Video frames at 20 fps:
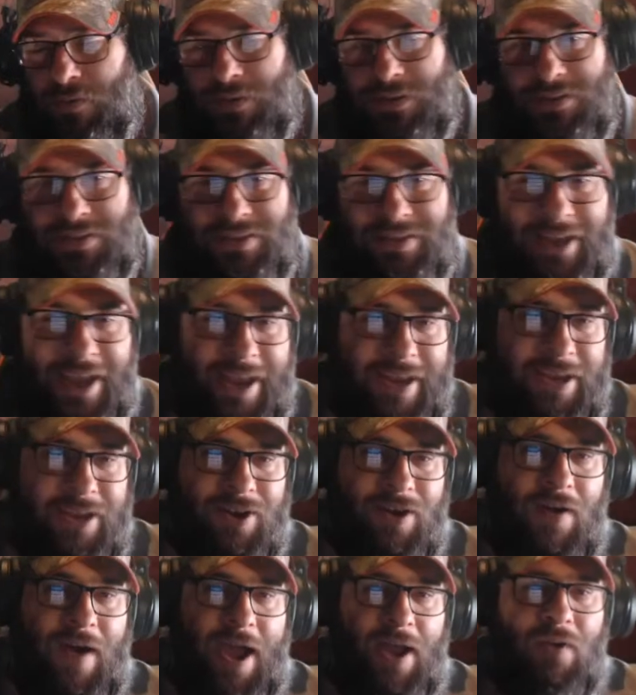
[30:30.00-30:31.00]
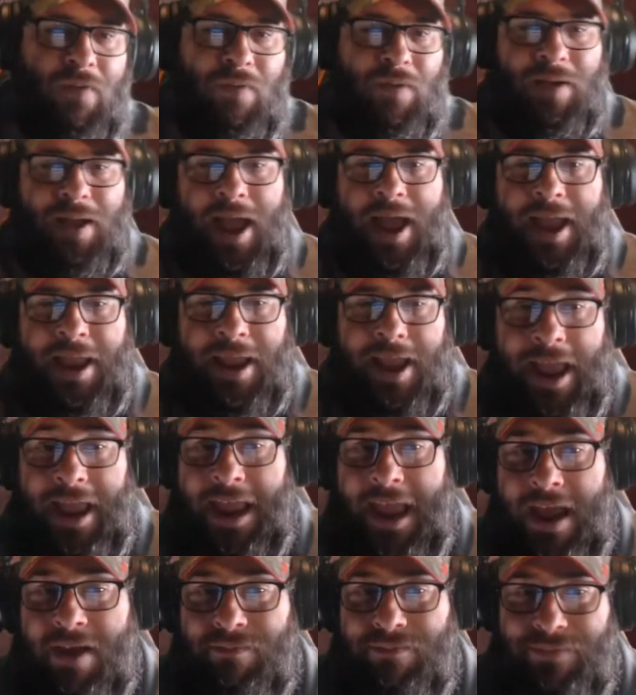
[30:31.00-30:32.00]
what to say. You know, I
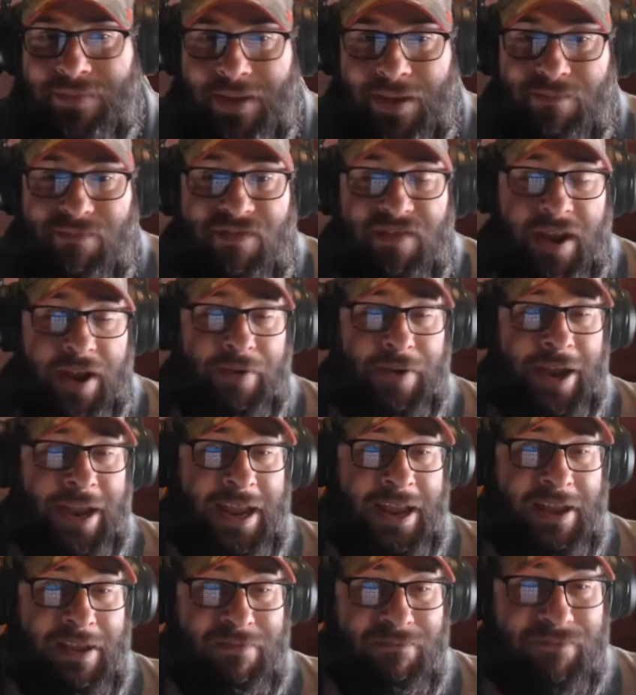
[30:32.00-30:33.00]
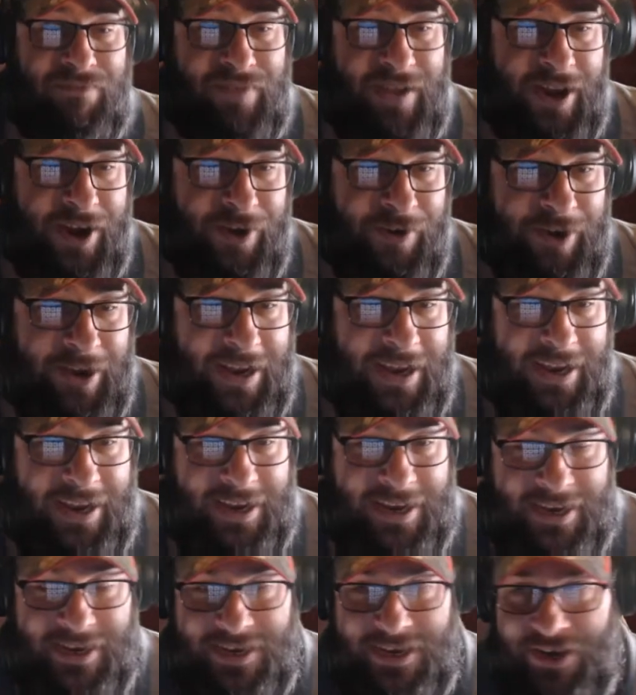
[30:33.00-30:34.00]
have a very,
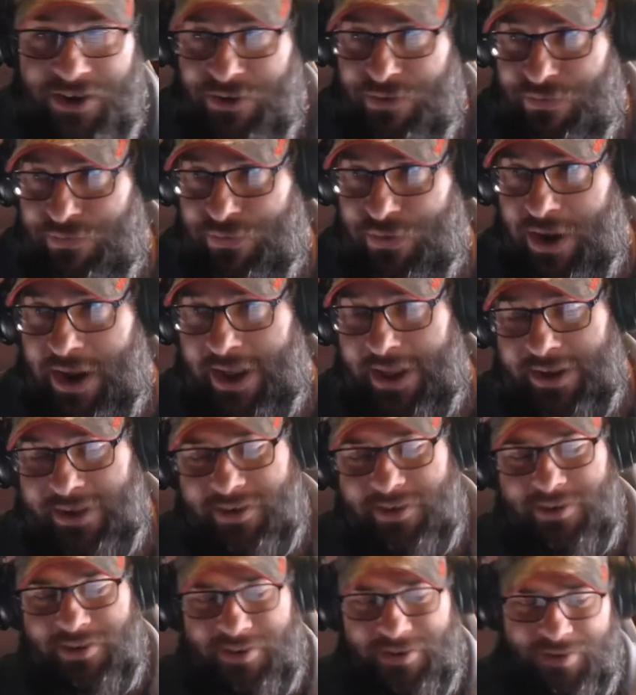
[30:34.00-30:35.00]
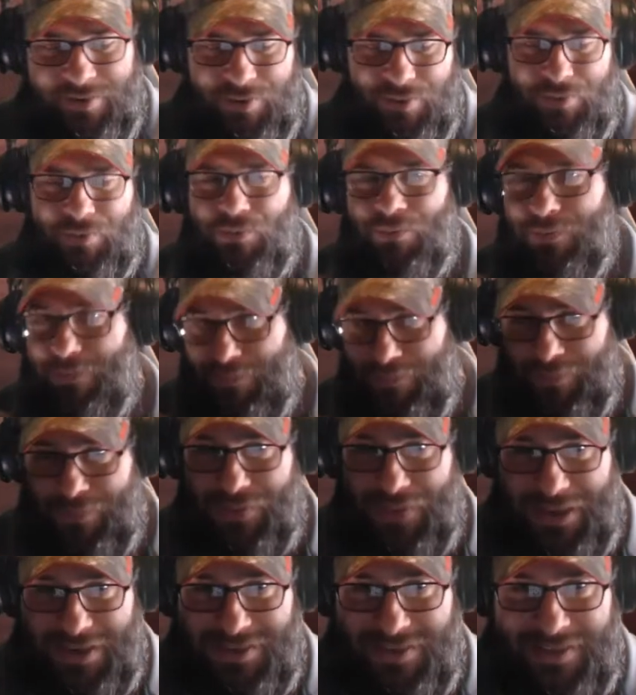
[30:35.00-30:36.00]
very dear friend who
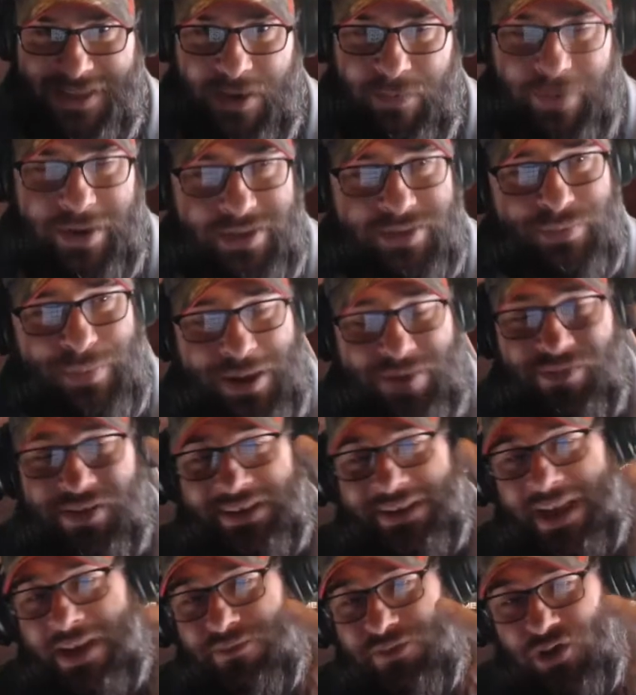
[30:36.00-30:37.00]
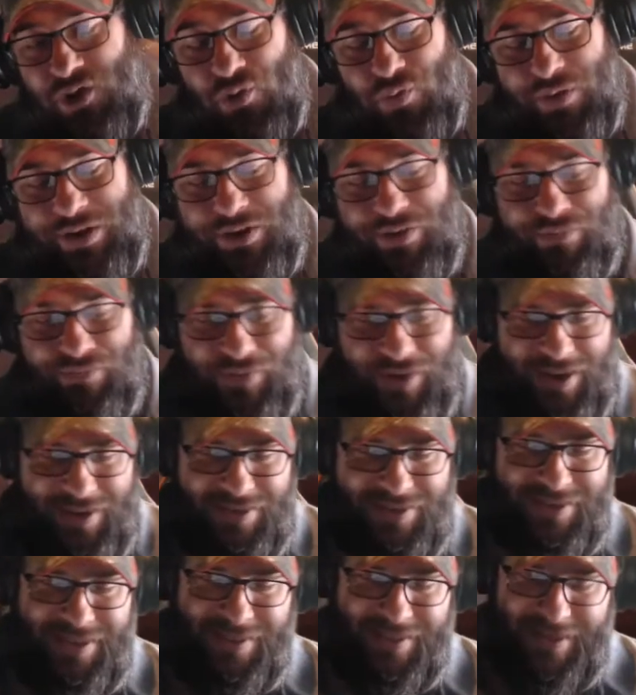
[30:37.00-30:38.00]
thinks that way. As a matter of fact, I have two dear
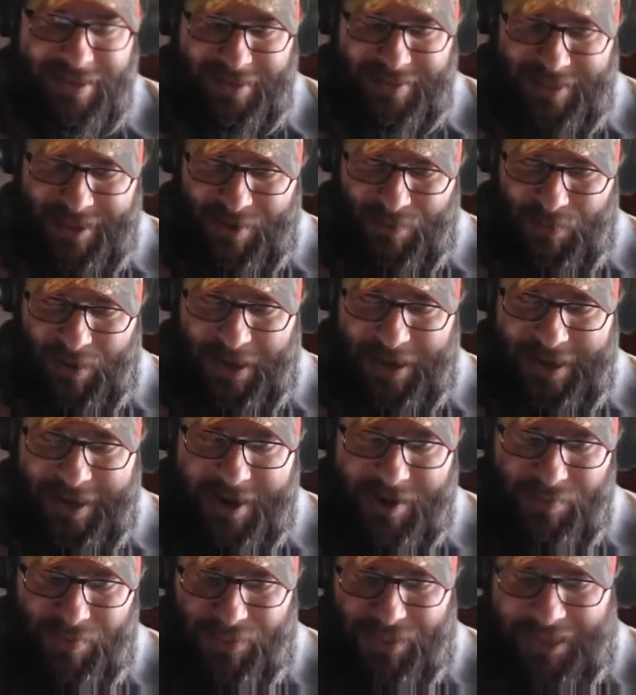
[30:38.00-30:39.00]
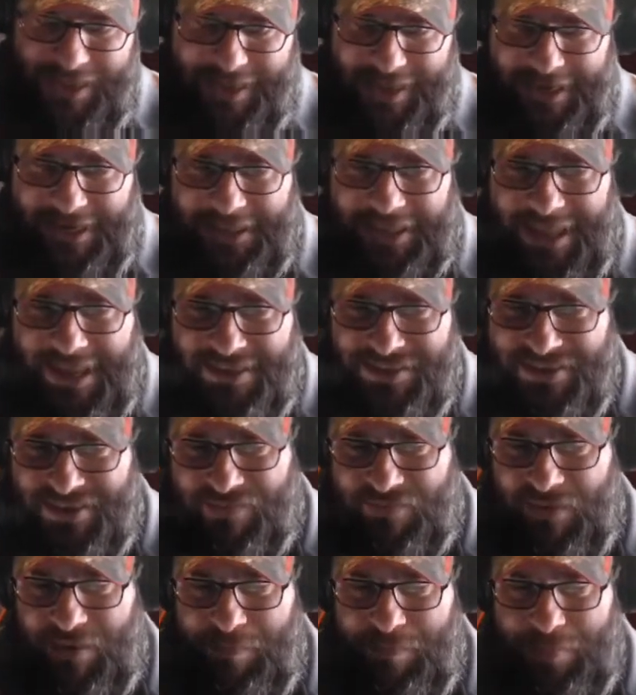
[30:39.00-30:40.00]
friends that think that way, and I don't think any less
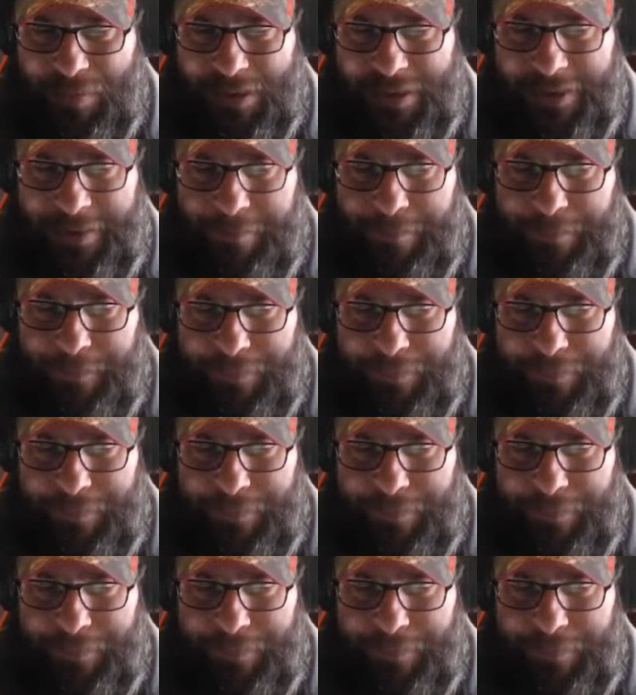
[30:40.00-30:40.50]
of them, but